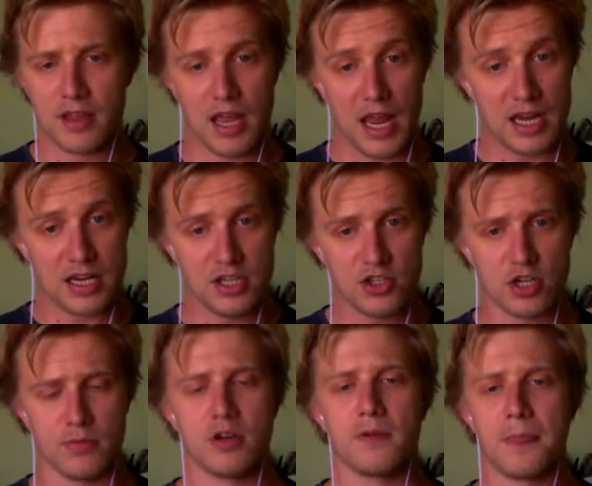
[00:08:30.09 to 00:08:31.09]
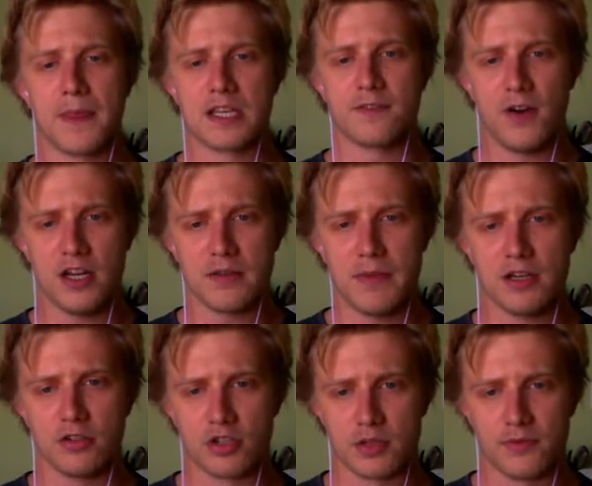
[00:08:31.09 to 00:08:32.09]
and instrument is fundamental
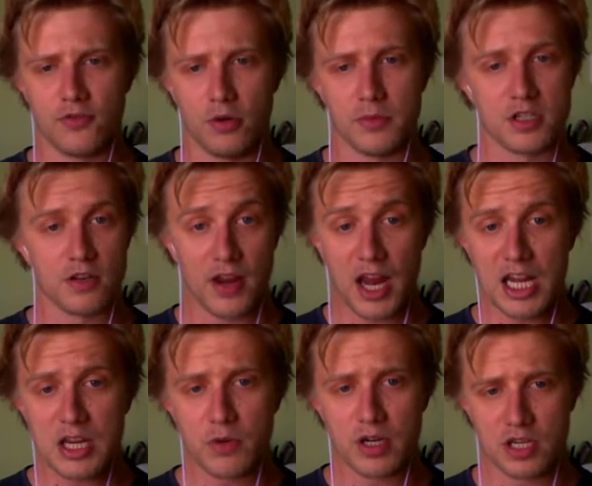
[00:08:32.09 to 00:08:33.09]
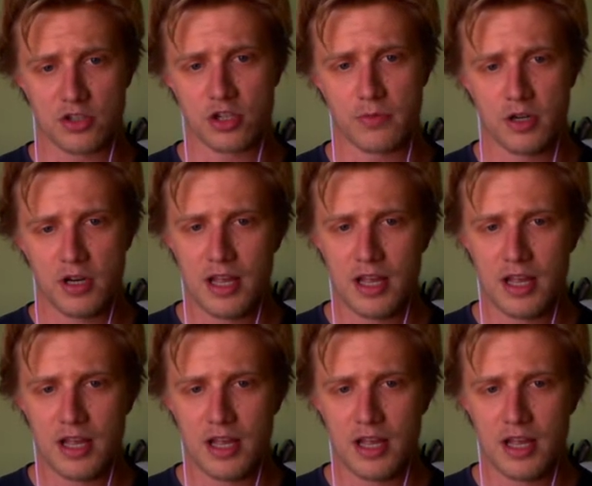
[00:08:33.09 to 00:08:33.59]
to the performance of any wind instrument,